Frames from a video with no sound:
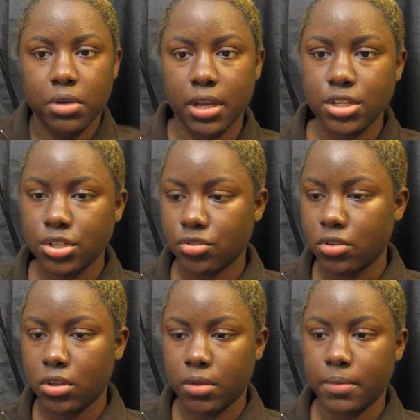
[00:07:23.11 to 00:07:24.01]
put edge
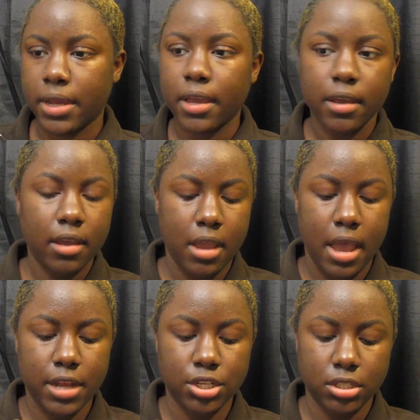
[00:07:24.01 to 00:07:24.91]
control on my
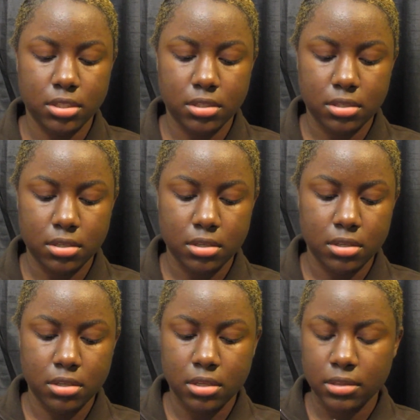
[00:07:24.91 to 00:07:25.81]
edges
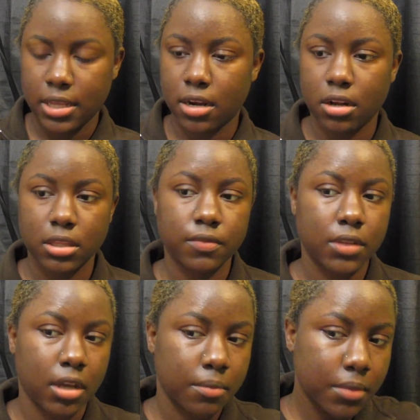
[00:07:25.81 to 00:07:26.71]
that are
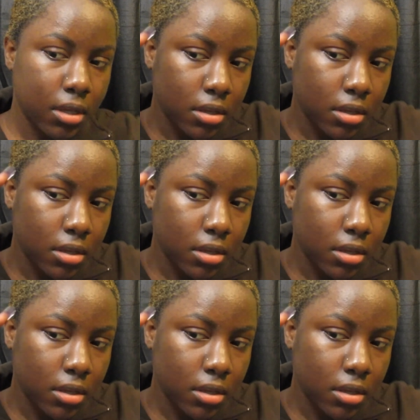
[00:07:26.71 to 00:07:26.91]
lifting up.